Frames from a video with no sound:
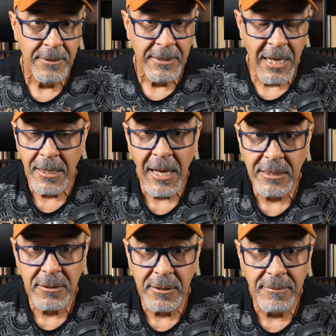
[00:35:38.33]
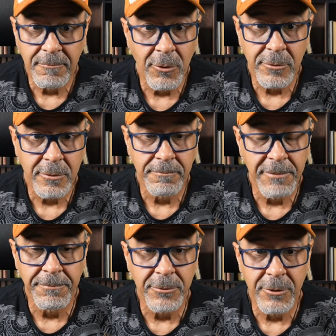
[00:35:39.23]
And actually, most
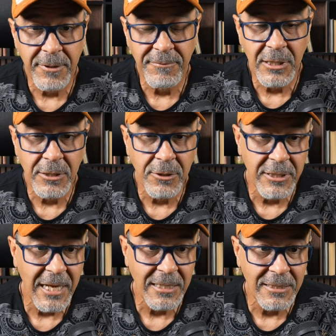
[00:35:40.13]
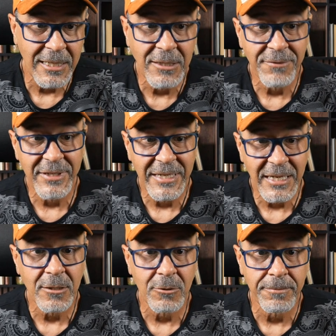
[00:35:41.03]
people don't even understand that they even
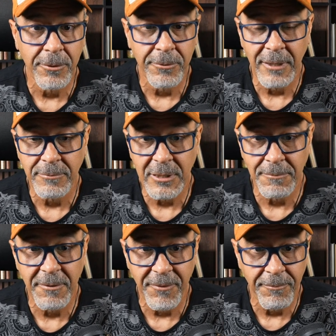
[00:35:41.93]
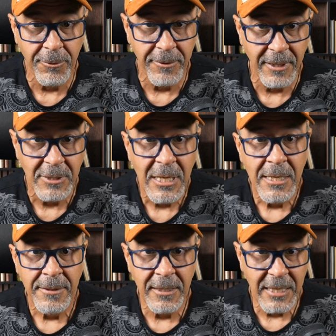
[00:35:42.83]
get those programs. Some of the programs
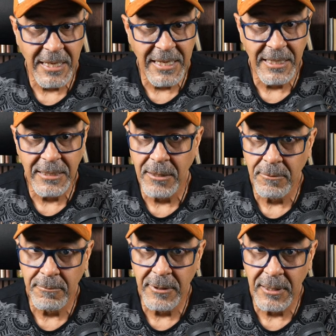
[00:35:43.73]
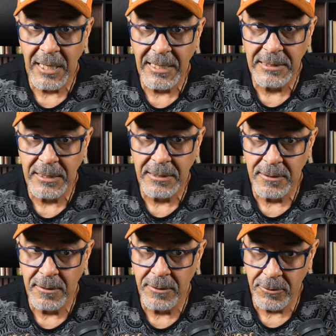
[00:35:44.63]
that they get, they don't realize that
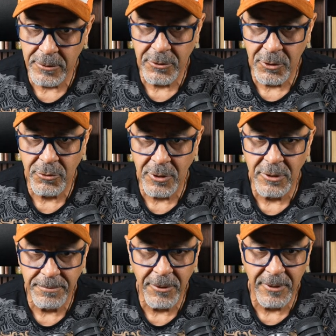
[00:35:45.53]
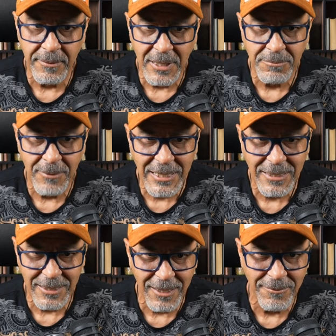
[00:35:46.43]
those are socialist programs. That's money
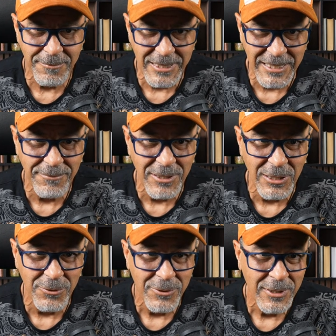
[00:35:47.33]
the government's giving you.